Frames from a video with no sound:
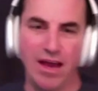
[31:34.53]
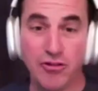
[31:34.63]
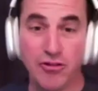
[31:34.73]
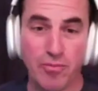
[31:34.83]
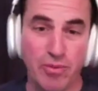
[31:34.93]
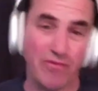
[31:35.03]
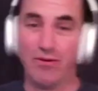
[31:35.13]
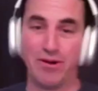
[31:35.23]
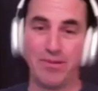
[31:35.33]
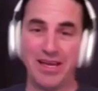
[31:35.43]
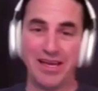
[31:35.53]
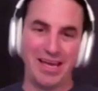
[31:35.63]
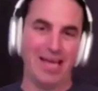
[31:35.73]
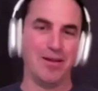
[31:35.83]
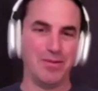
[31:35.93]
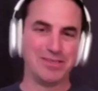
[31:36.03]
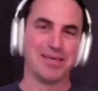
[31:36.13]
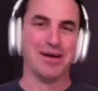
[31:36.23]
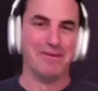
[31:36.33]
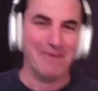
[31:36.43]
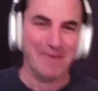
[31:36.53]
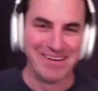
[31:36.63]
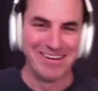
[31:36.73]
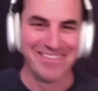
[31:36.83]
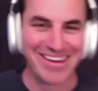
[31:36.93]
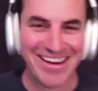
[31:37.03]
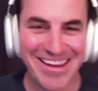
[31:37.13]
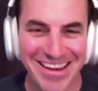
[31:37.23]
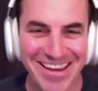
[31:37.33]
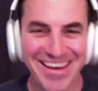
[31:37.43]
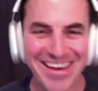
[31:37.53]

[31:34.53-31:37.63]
underperforming Cannabis Co., okay,